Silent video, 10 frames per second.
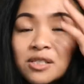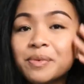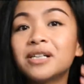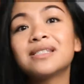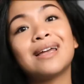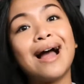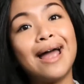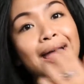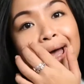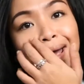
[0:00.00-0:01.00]
the experience that
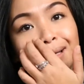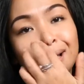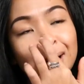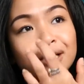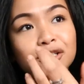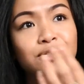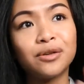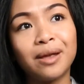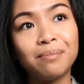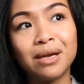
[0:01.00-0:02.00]
I had, just
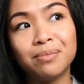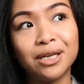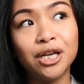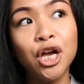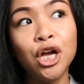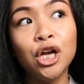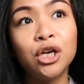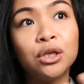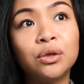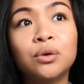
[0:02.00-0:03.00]
so that maybe
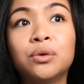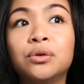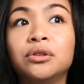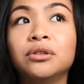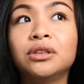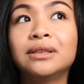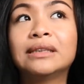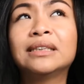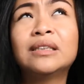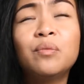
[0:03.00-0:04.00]
you'll
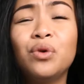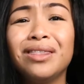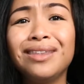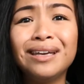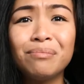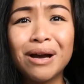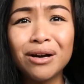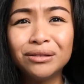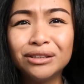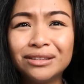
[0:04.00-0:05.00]
somewhat think
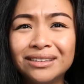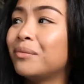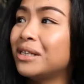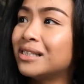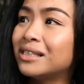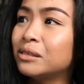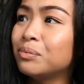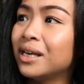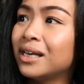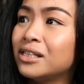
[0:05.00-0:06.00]
about coming to this
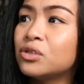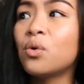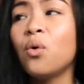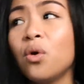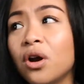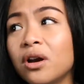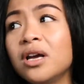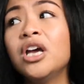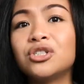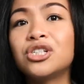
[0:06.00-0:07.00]
place,
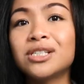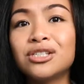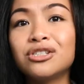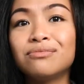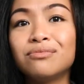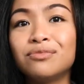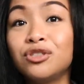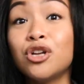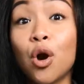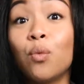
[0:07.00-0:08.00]
or just
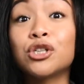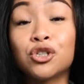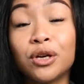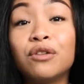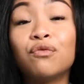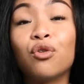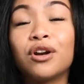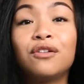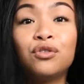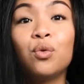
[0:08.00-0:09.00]
know what you're in
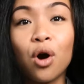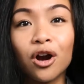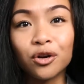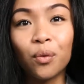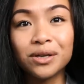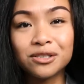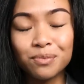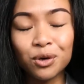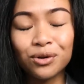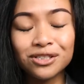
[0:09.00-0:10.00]
for if you are going
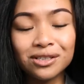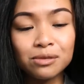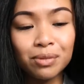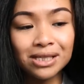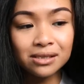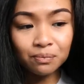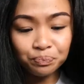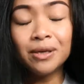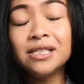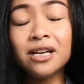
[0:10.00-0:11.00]
to be going to this place.
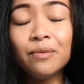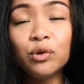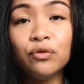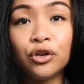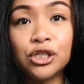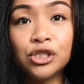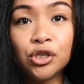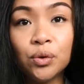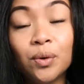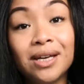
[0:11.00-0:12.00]
Place that I'm referring
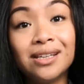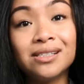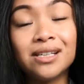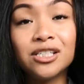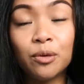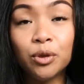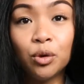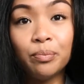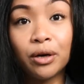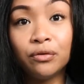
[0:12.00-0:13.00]
to is
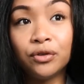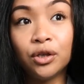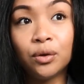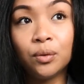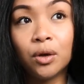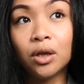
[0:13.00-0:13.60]
W Bellevue